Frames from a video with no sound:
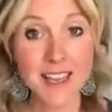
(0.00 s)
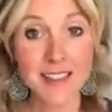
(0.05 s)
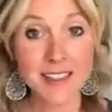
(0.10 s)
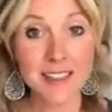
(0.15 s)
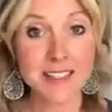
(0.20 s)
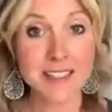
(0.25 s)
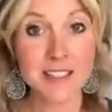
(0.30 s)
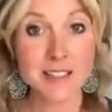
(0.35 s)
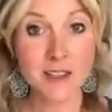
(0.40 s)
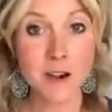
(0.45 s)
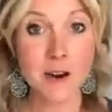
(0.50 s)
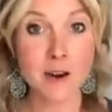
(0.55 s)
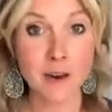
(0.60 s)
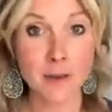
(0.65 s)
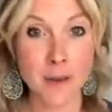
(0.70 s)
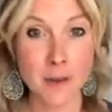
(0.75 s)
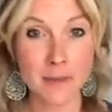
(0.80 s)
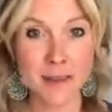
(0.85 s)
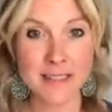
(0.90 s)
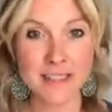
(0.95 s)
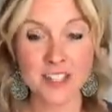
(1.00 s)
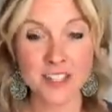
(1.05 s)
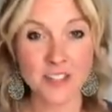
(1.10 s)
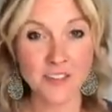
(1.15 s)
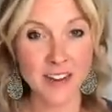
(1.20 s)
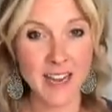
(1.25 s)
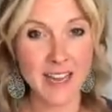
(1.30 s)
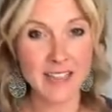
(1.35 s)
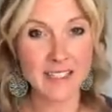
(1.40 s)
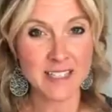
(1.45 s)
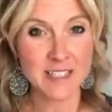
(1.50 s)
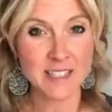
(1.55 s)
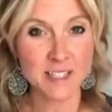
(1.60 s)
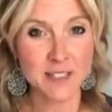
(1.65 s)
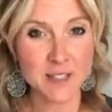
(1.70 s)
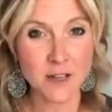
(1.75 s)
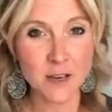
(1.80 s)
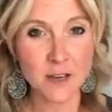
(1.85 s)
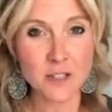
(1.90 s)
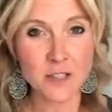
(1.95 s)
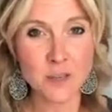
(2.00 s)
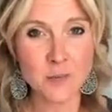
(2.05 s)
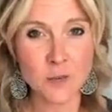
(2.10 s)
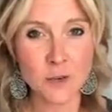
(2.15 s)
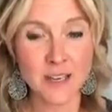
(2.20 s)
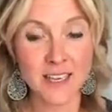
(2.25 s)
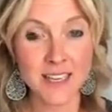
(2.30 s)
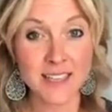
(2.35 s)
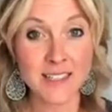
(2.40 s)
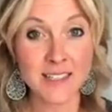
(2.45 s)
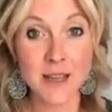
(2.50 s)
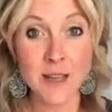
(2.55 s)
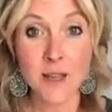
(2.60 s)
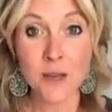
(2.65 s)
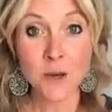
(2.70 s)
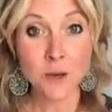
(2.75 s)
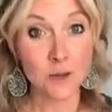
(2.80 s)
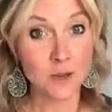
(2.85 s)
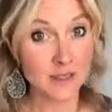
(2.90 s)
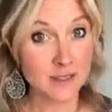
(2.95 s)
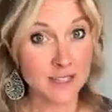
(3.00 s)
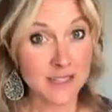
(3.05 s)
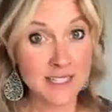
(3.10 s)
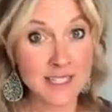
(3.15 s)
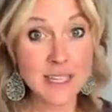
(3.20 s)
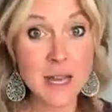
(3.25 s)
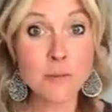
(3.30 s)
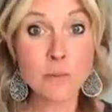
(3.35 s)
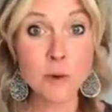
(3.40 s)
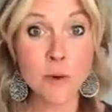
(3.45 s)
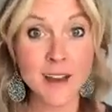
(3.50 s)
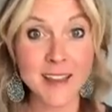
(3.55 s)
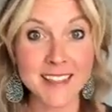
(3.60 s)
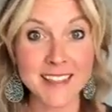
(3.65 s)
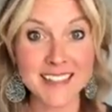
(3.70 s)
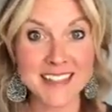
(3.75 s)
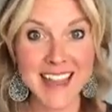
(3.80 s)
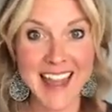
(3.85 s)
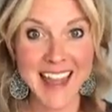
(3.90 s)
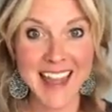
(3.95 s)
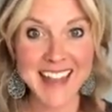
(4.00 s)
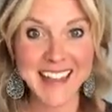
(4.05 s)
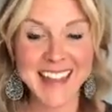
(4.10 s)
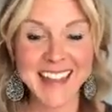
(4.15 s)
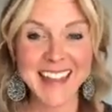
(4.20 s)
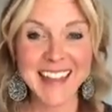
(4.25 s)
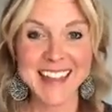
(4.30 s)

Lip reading: This is the heart of my message. You've got to start your mornings, or at least some point in the day,